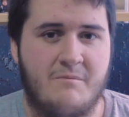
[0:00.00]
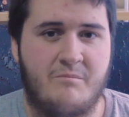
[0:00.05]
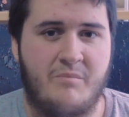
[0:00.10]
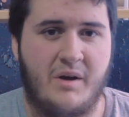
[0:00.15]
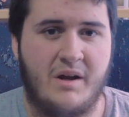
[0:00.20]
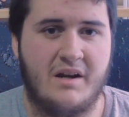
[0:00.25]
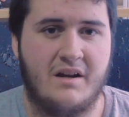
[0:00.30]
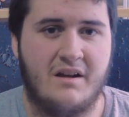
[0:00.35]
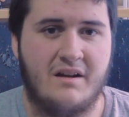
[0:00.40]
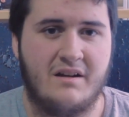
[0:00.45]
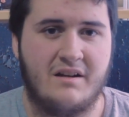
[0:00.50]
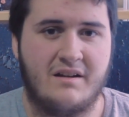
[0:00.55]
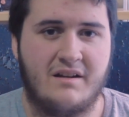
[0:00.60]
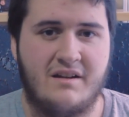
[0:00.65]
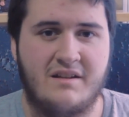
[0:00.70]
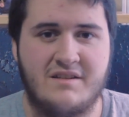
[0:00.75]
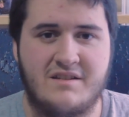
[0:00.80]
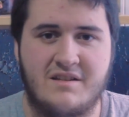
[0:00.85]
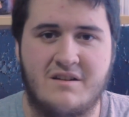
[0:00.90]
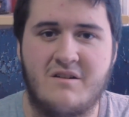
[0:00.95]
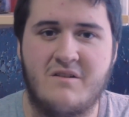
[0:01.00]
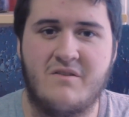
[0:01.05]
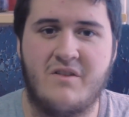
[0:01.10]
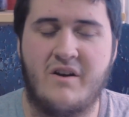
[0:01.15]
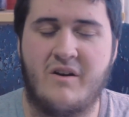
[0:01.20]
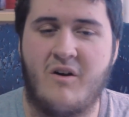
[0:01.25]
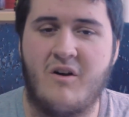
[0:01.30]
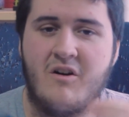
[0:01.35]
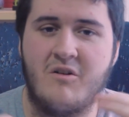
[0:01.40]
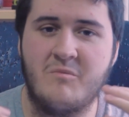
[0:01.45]
but consider
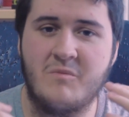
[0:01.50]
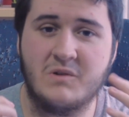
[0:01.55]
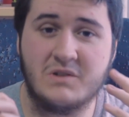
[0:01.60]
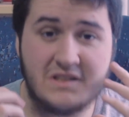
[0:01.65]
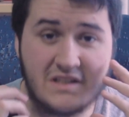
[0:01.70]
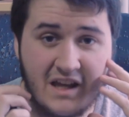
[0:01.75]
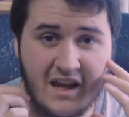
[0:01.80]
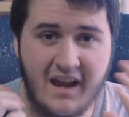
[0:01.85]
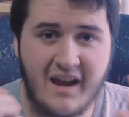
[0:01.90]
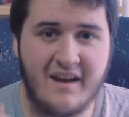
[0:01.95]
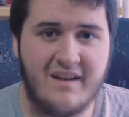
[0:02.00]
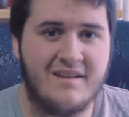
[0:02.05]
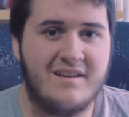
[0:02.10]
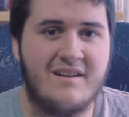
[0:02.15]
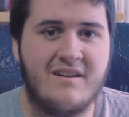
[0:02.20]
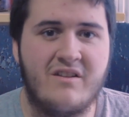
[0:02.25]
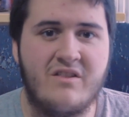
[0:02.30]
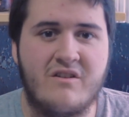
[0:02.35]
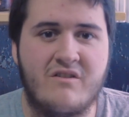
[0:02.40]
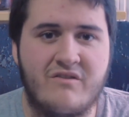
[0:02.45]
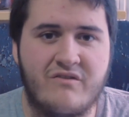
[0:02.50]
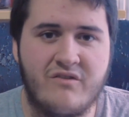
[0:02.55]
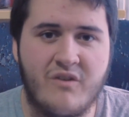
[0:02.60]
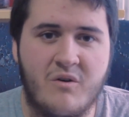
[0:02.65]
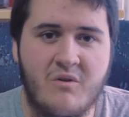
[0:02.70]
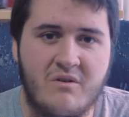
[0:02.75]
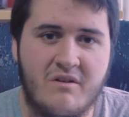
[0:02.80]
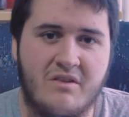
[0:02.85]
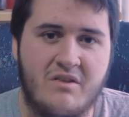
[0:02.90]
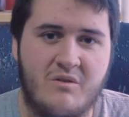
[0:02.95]
that almost any other
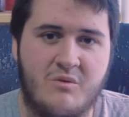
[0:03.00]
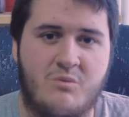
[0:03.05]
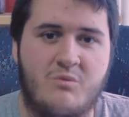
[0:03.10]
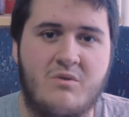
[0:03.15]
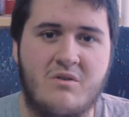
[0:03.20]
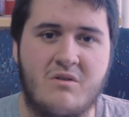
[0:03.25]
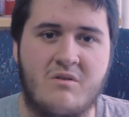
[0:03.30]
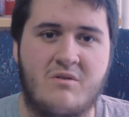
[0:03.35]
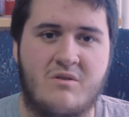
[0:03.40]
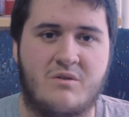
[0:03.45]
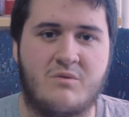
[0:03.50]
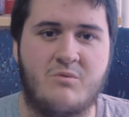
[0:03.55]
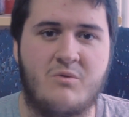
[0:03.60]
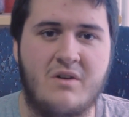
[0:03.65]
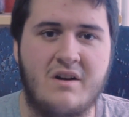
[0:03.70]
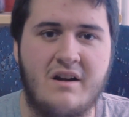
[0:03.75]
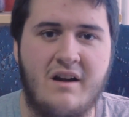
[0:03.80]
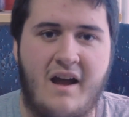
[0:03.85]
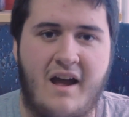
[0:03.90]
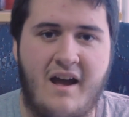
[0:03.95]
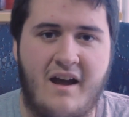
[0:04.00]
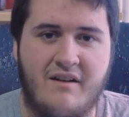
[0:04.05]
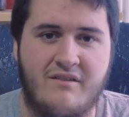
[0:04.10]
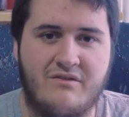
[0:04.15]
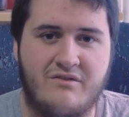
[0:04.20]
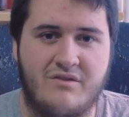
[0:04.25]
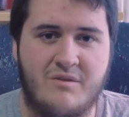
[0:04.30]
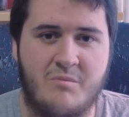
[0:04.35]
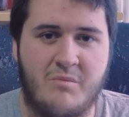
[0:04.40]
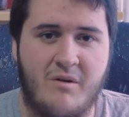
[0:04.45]
phone in the world wouldn't
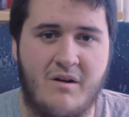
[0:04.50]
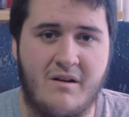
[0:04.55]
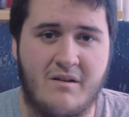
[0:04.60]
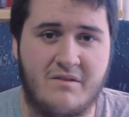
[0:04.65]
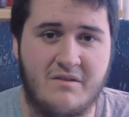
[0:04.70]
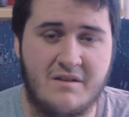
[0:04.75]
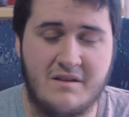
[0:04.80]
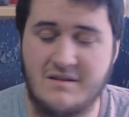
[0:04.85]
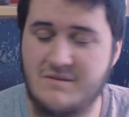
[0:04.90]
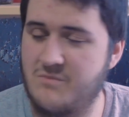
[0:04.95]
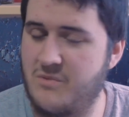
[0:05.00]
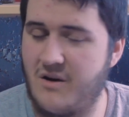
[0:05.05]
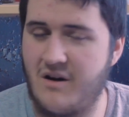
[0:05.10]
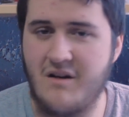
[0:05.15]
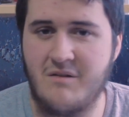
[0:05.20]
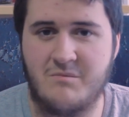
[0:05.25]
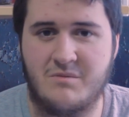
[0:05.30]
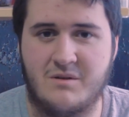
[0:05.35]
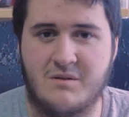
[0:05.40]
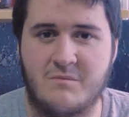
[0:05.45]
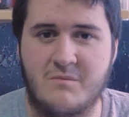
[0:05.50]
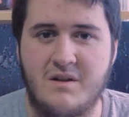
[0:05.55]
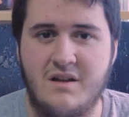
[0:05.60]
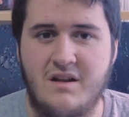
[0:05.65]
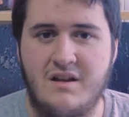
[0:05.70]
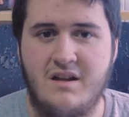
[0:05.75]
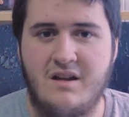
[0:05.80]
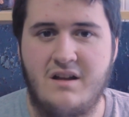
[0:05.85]
have this problem.